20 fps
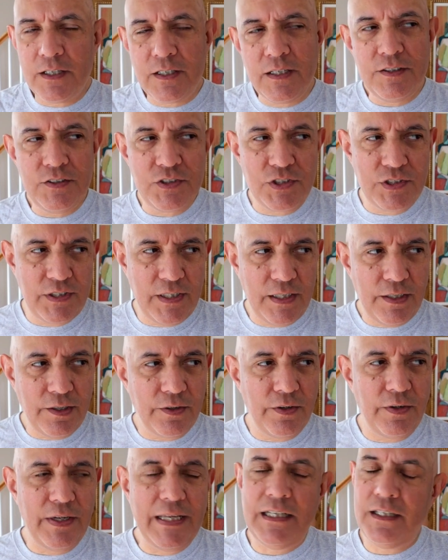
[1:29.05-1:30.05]

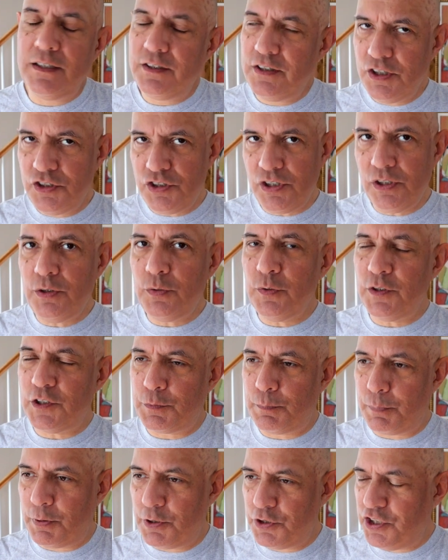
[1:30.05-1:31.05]
consider in addition to its
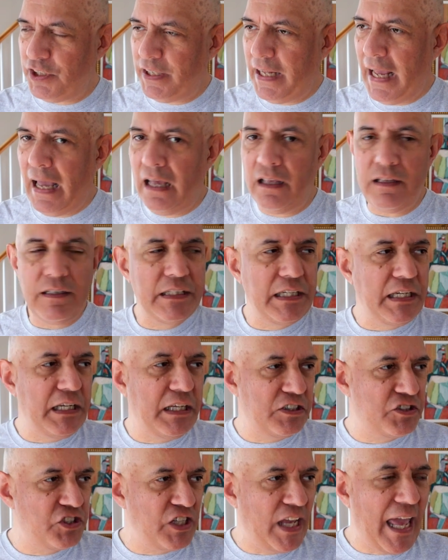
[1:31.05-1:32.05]
personality,
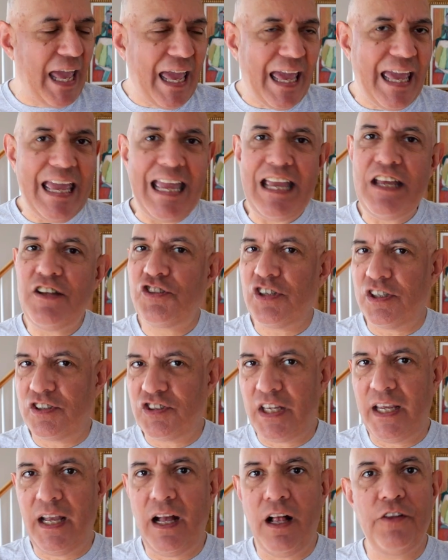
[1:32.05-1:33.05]
its age,
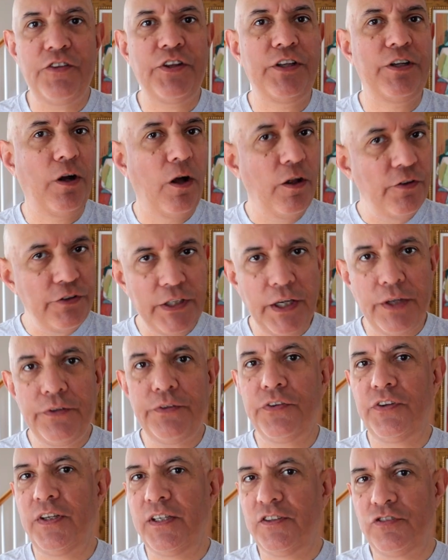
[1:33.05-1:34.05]
its health, and all the
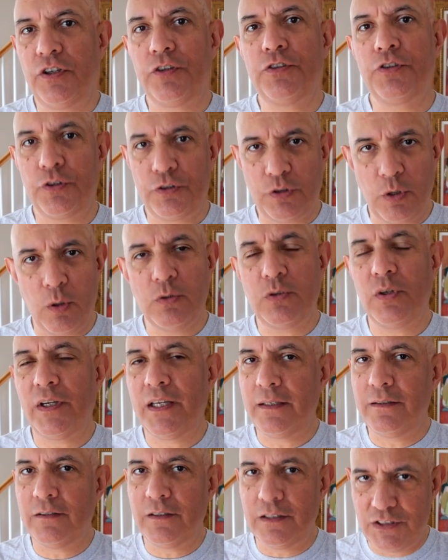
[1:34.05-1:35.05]
other things that you're told to
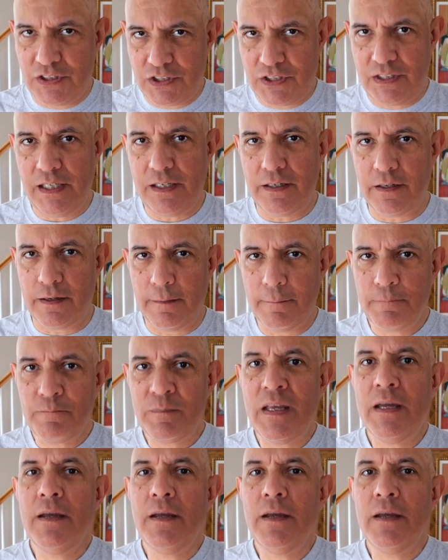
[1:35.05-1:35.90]
consider,